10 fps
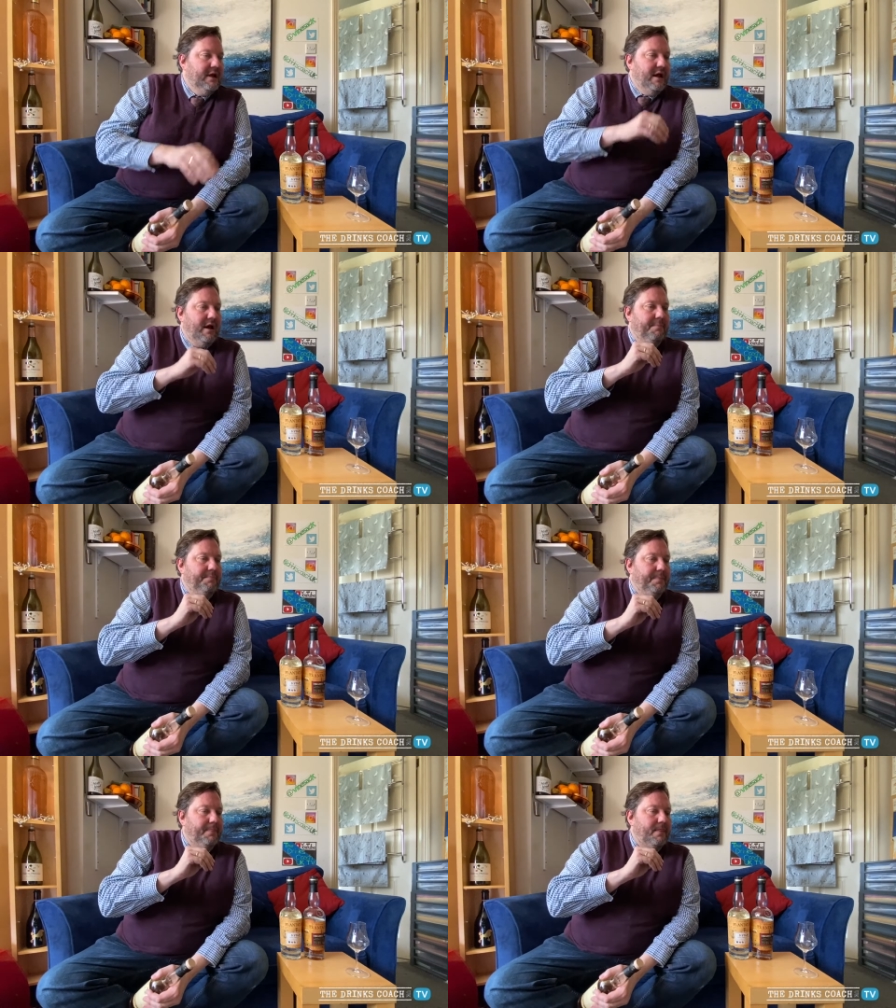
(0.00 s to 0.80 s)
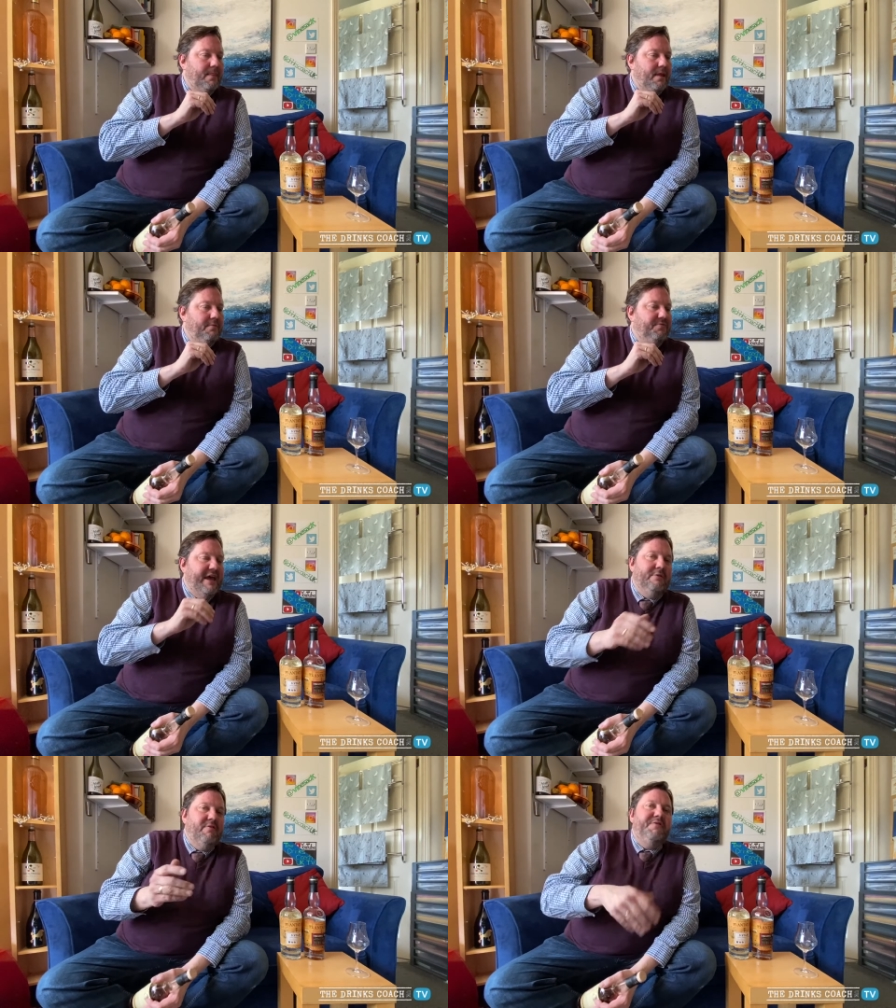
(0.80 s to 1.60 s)
Um,
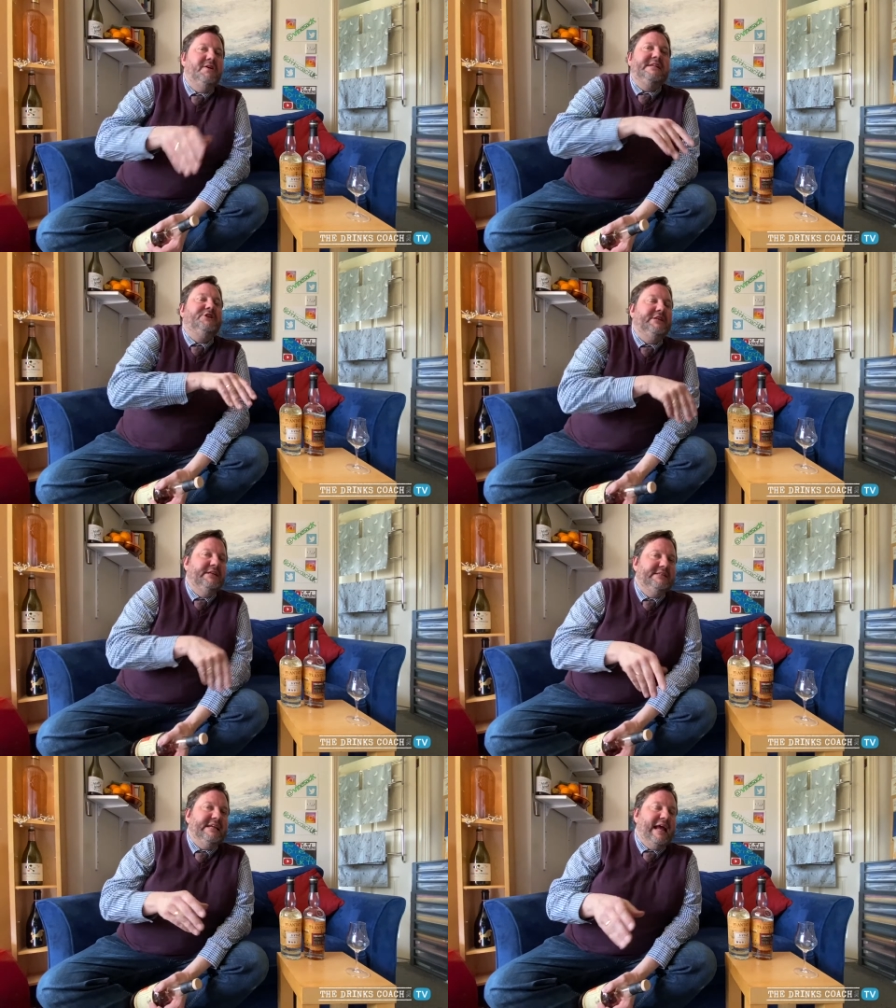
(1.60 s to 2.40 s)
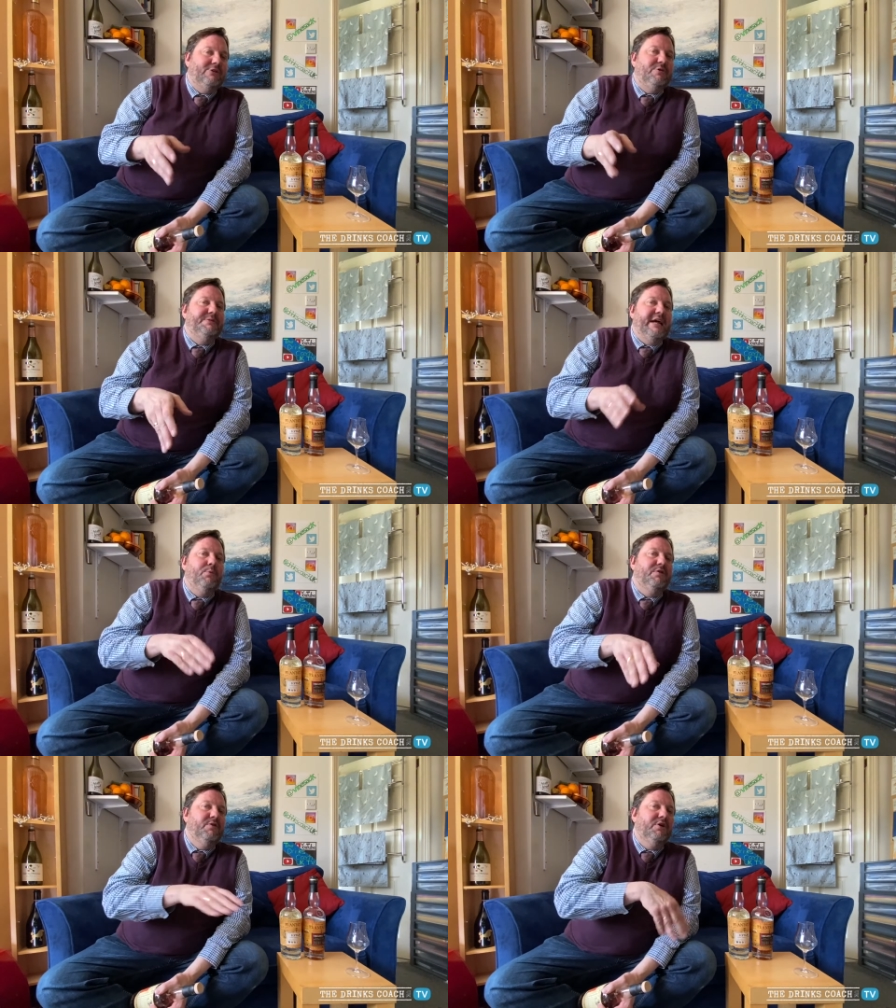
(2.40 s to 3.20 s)
they reverse engineered to see how triple sec
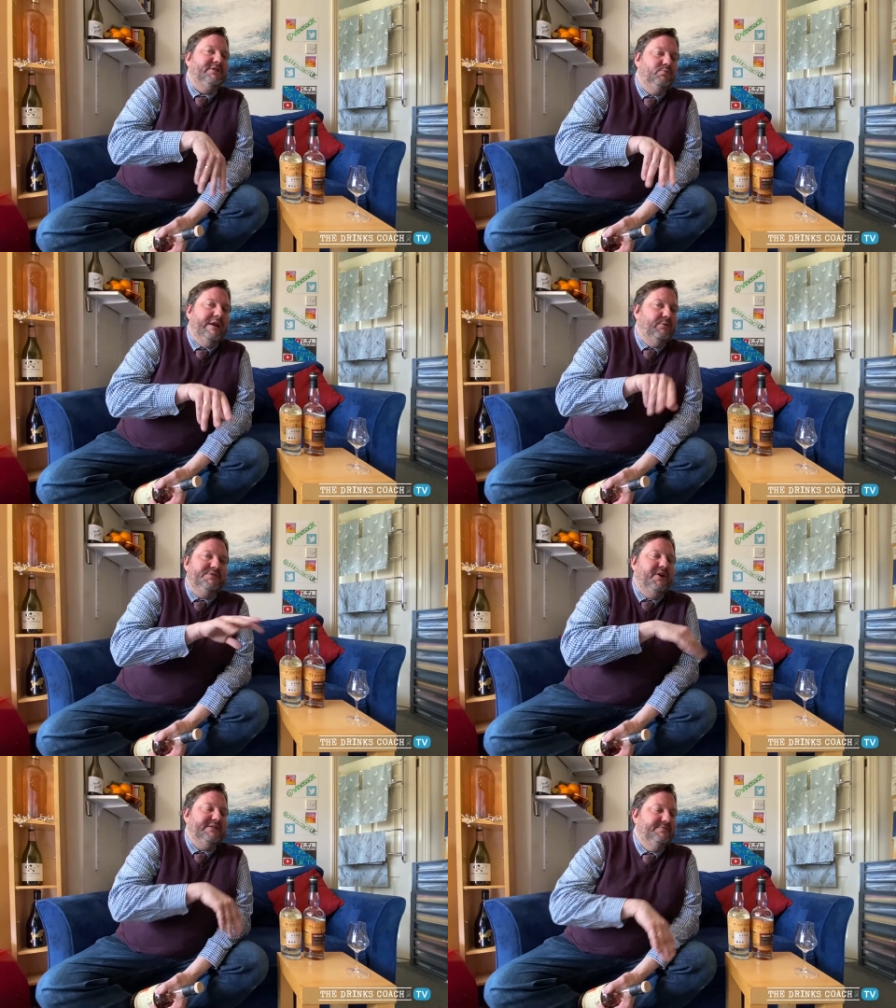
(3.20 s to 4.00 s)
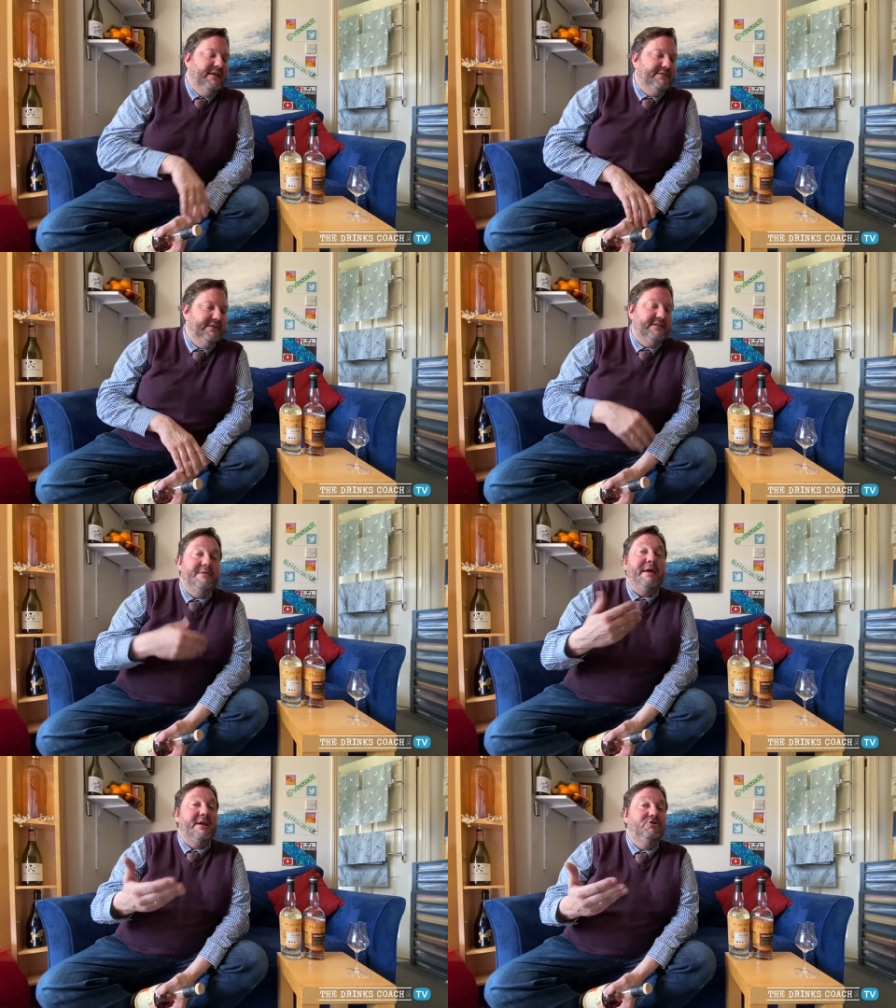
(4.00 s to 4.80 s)
would have looked when it was first invented. So they
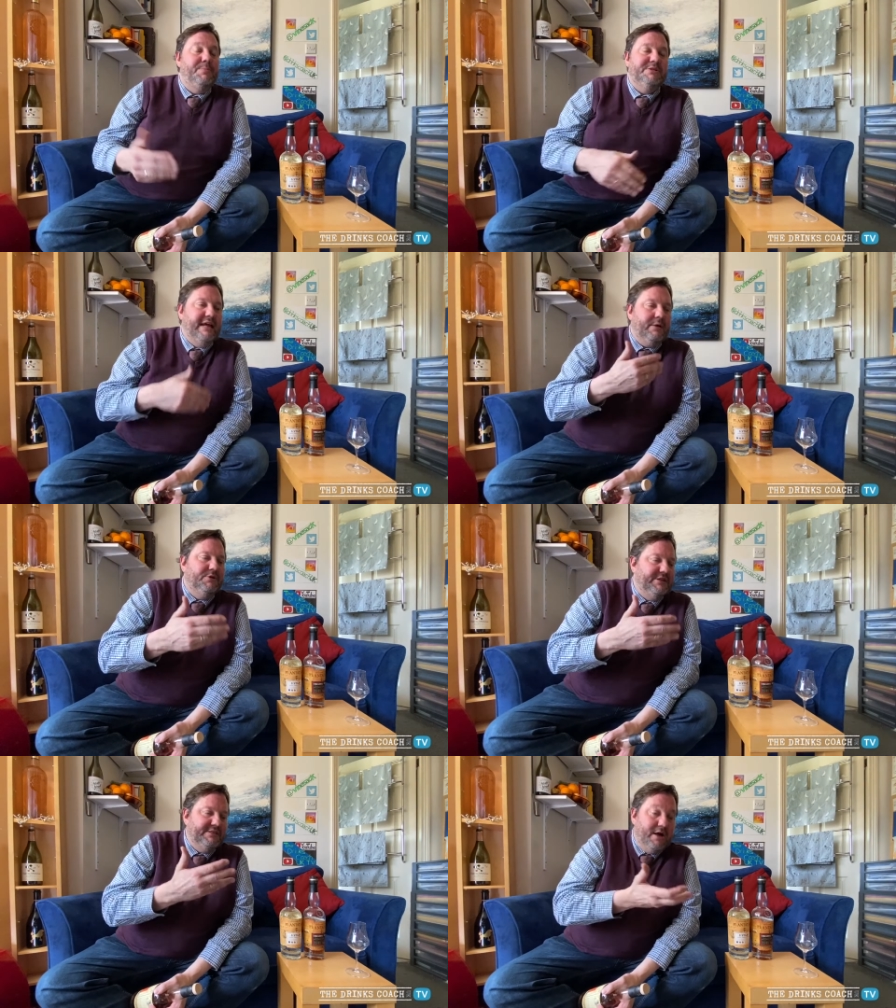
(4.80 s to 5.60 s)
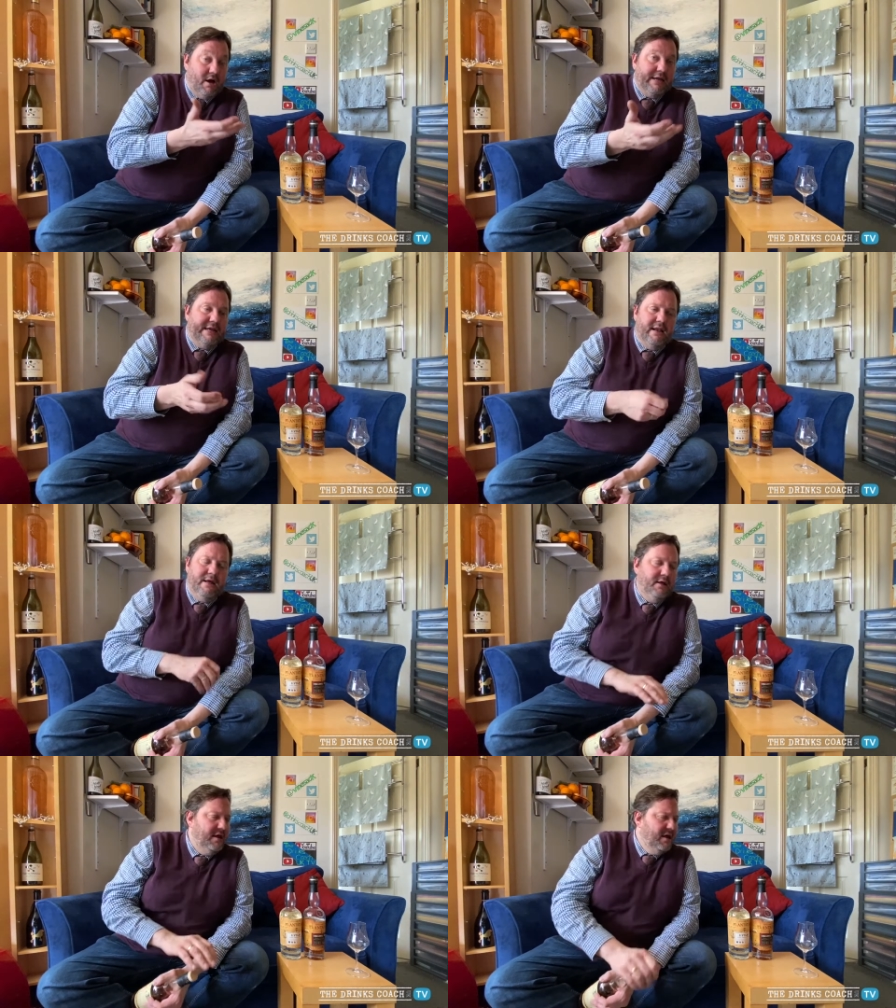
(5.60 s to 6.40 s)
make a triple sec, which is dark in
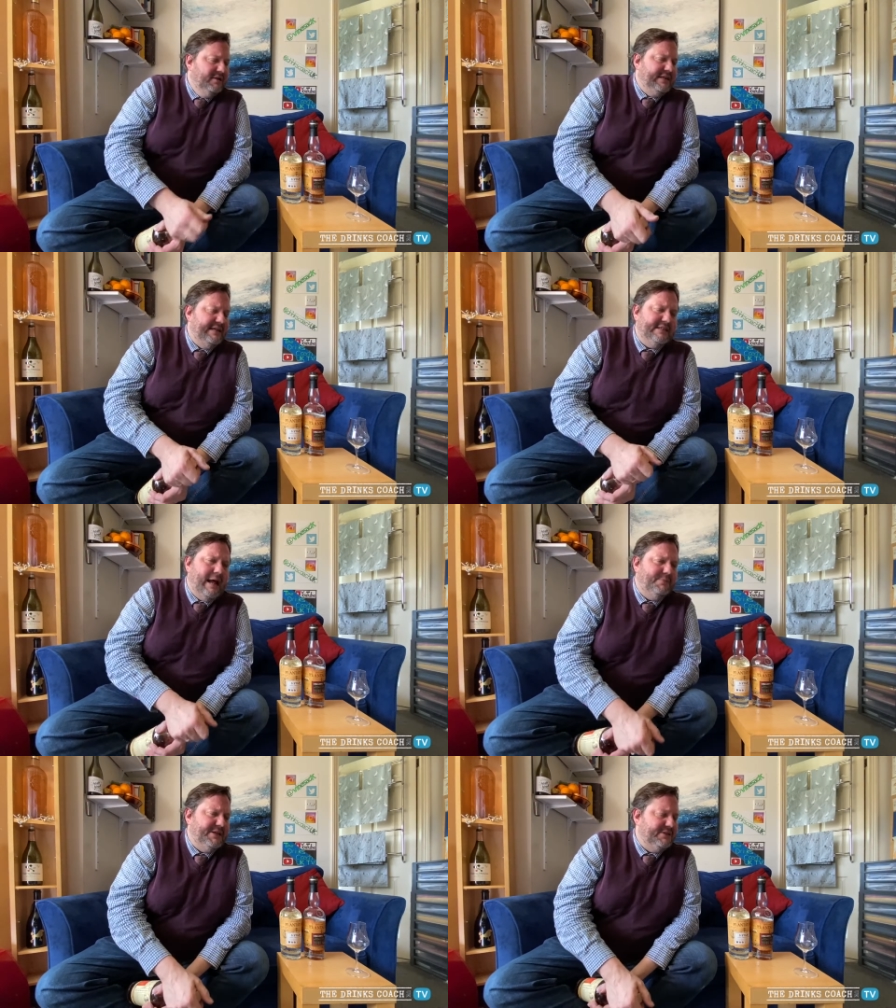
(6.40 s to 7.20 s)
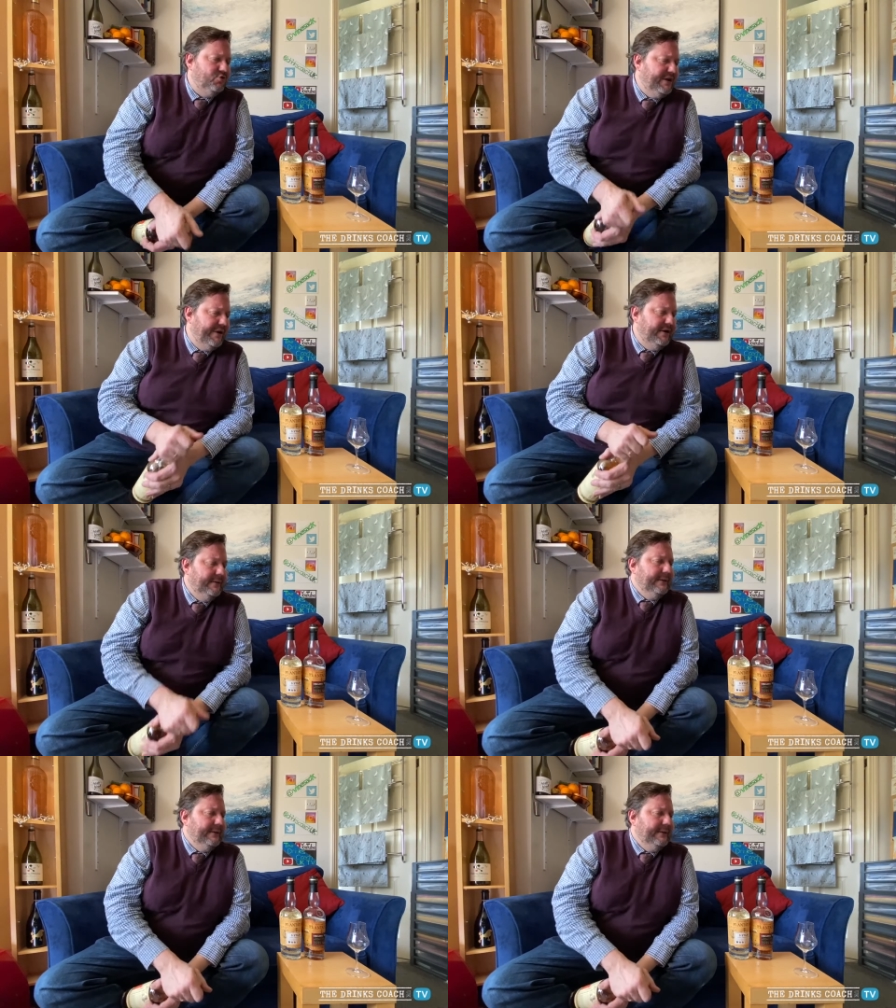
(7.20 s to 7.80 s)
colour, tastes absolutely extraordinary.